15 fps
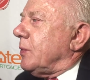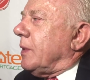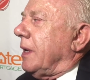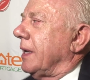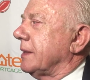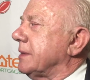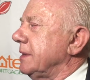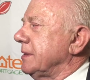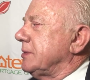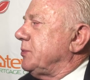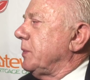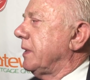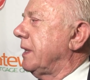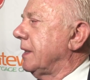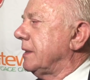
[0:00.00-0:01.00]
doing like this
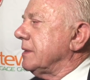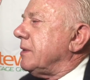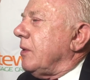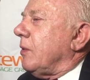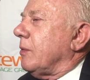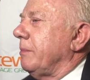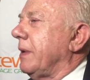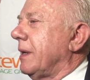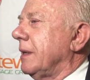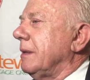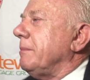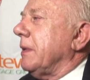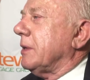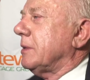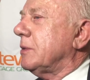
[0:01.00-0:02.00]
when he had to talk about it.
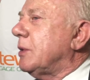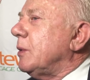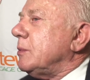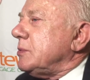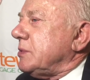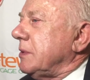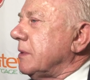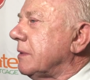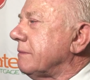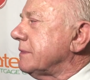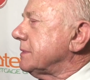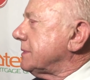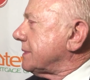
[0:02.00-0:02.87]
It makes the coach nervous.